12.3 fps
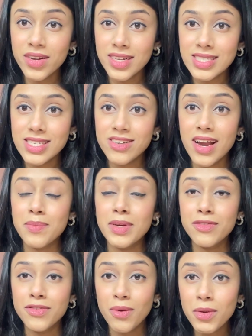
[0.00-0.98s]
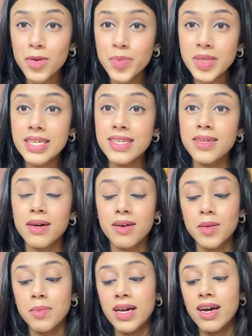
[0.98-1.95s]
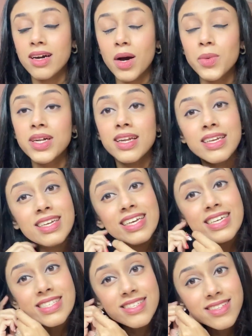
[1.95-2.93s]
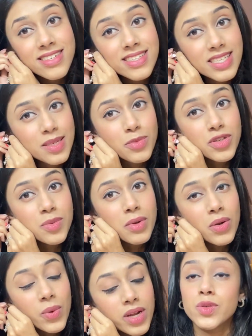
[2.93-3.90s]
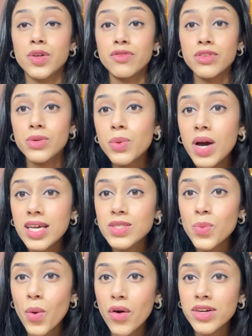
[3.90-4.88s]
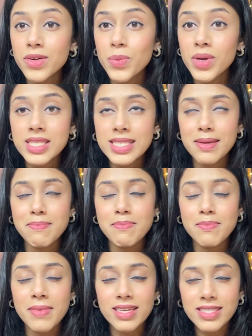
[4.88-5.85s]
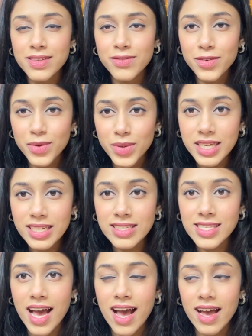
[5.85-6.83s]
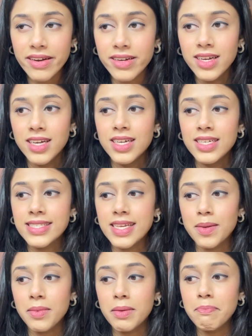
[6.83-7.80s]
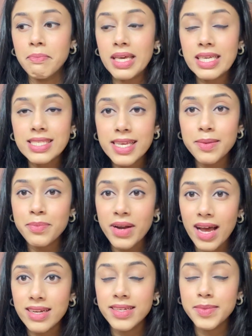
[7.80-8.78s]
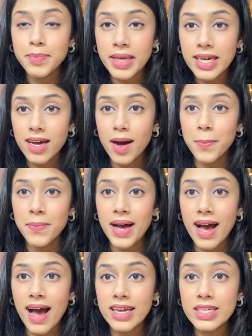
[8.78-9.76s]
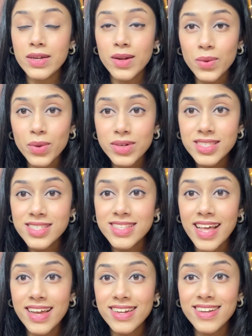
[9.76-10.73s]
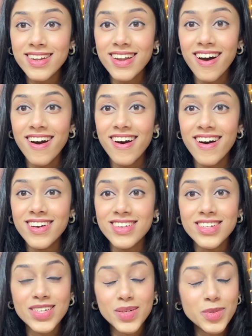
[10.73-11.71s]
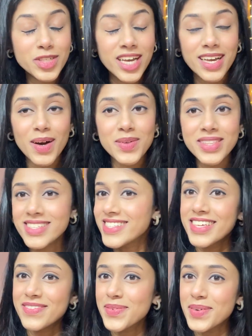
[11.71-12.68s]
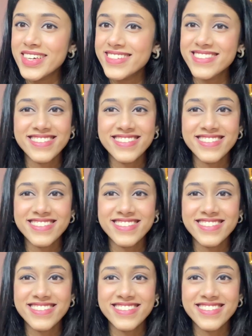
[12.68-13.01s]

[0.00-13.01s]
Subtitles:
Instagram and follow me. My account link is in the description below. And so if you guys want to win some massive goodies and some amazing branded makeup and clothes, then do check out this giveaway.